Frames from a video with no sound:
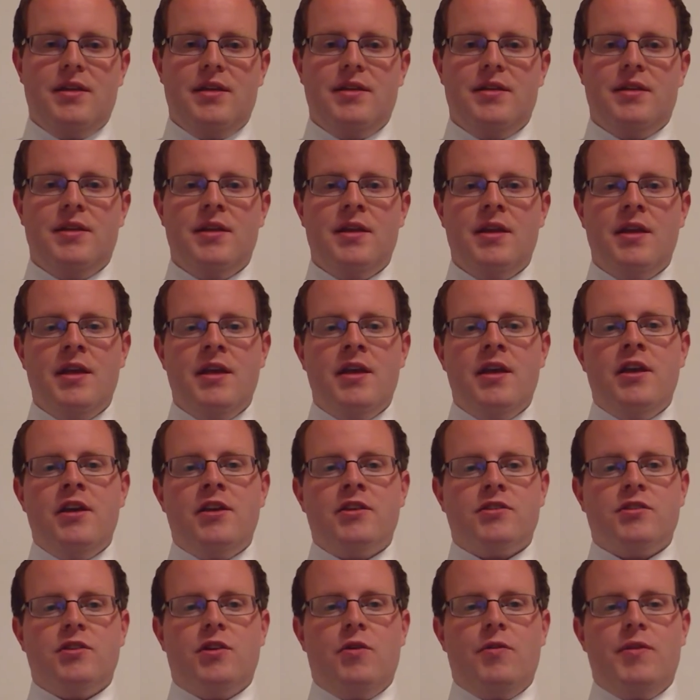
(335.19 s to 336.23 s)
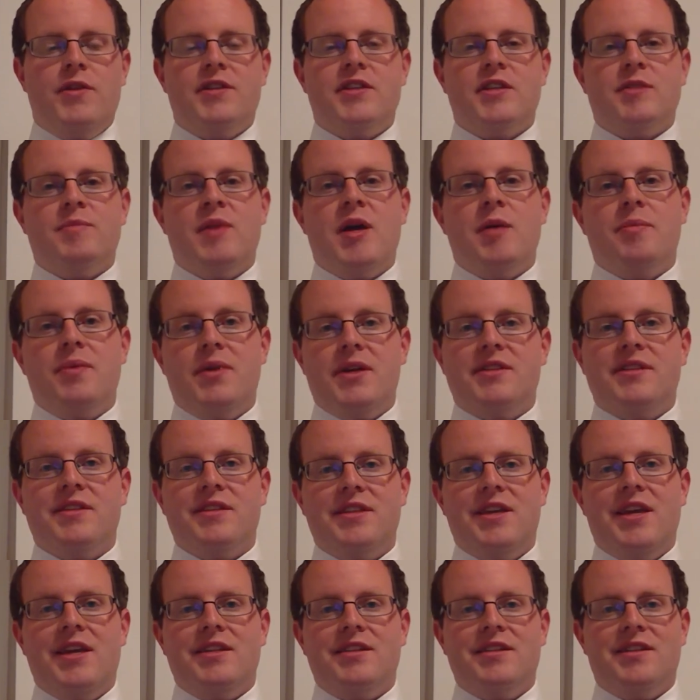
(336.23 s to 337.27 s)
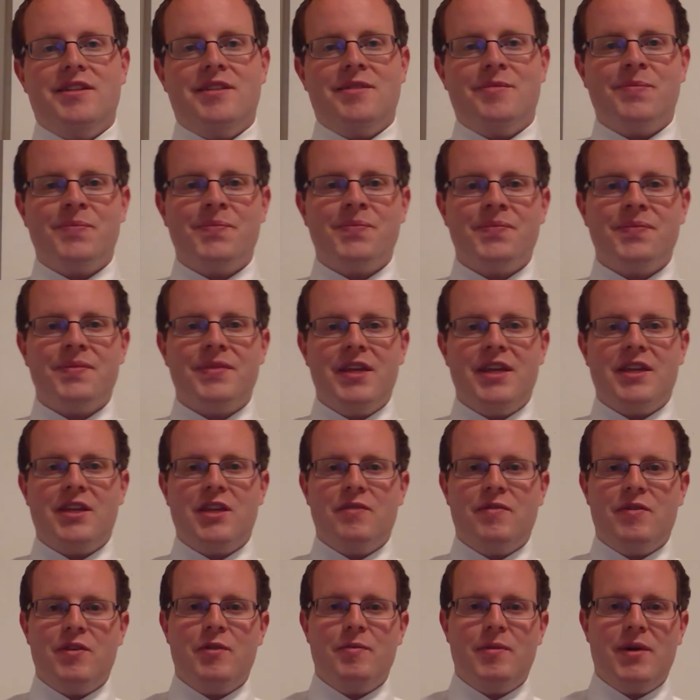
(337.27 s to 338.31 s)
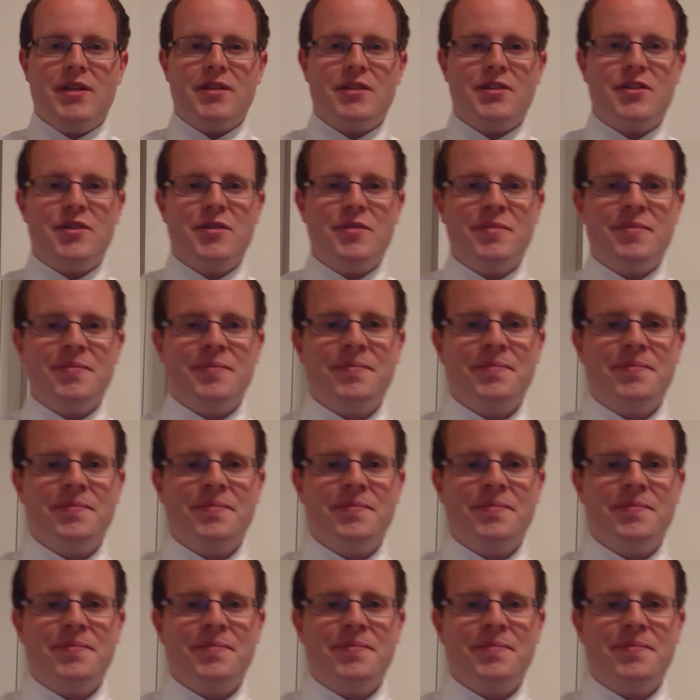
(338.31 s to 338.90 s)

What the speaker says: And so this is my presentation. Thank you very much.